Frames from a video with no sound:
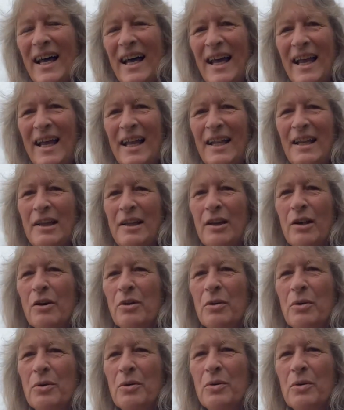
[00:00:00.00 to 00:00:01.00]

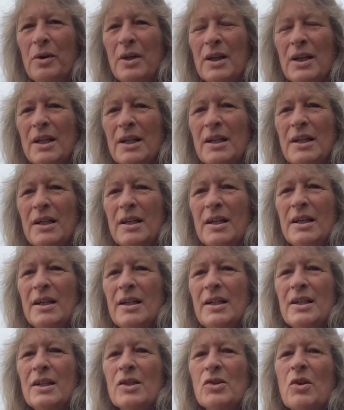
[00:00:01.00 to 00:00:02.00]
Hello.
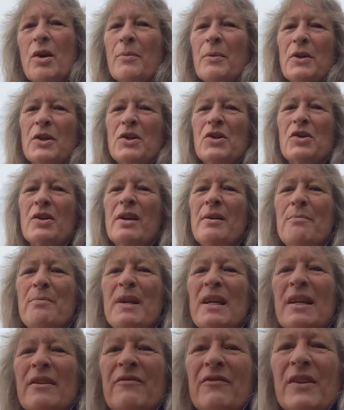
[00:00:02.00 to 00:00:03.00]
So I'm going to try and
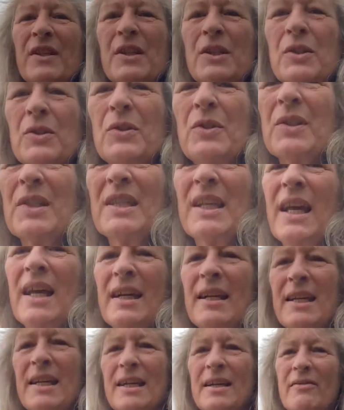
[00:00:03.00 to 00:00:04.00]
make a video sat
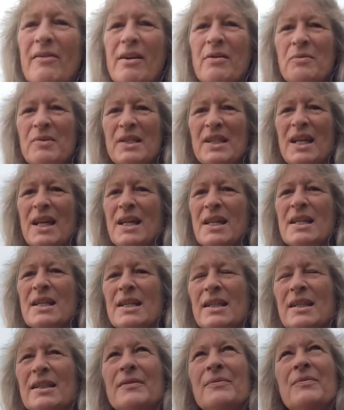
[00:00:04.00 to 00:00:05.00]
here
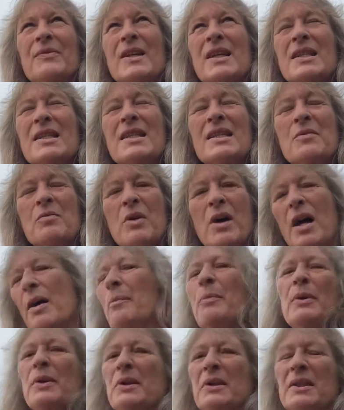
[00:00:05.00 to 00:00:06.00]
outside. Let's see what
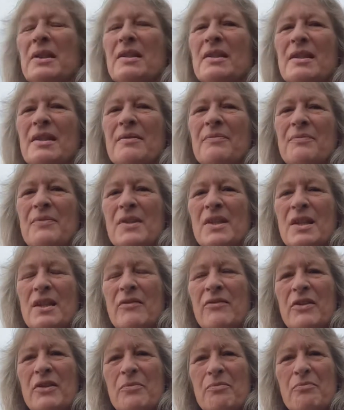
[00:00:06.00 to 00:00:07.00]
happens.
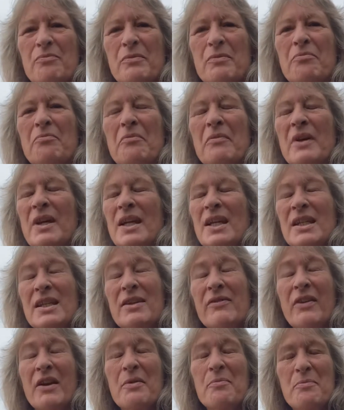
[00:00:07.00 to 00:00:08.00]
See
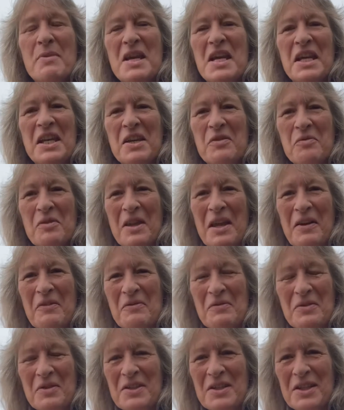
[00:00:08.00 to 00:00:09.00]
if I can make it without
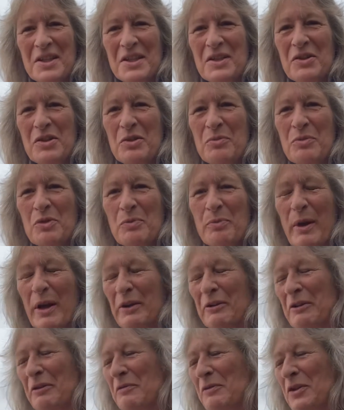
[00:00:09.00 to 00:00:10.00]
too much
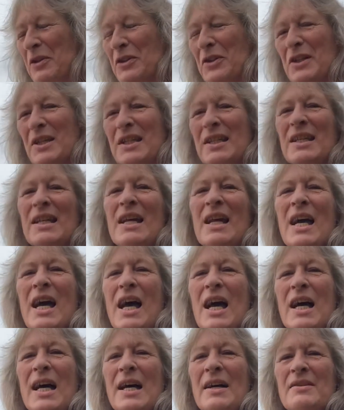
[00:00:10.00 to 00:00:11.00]
background noise.
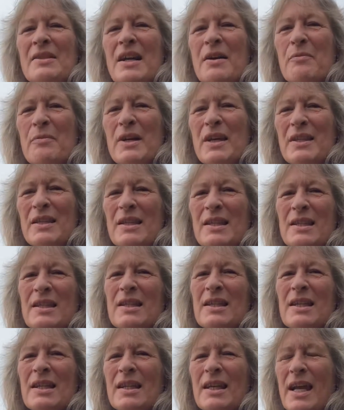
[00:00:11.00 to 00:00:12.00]
Down by the
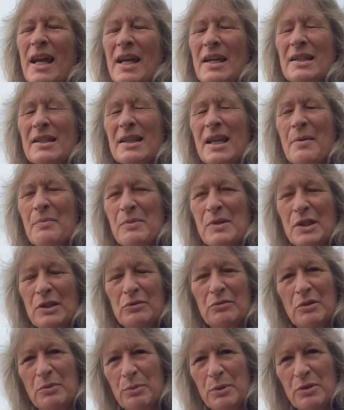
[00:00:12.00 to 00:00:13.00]
sea again,
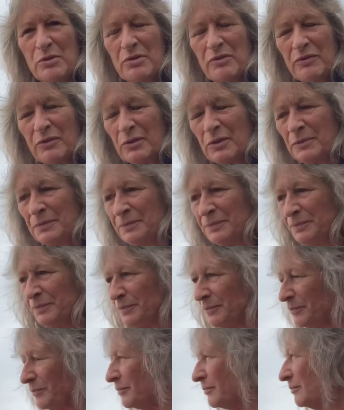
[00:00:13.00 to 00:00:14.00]
absolutely beautiful,
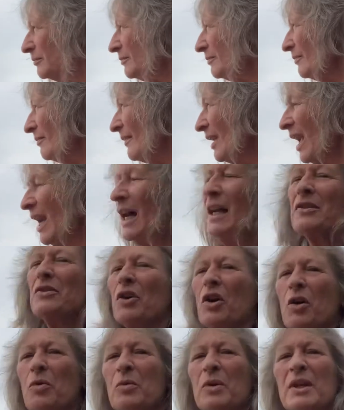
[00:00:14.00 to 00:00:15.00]
as
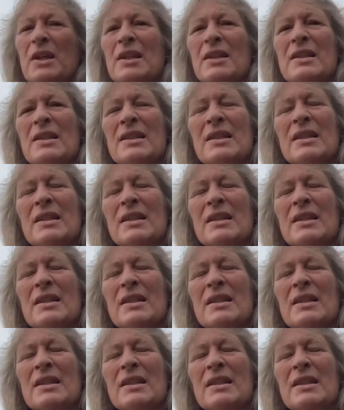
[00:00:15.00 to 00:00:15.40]
always.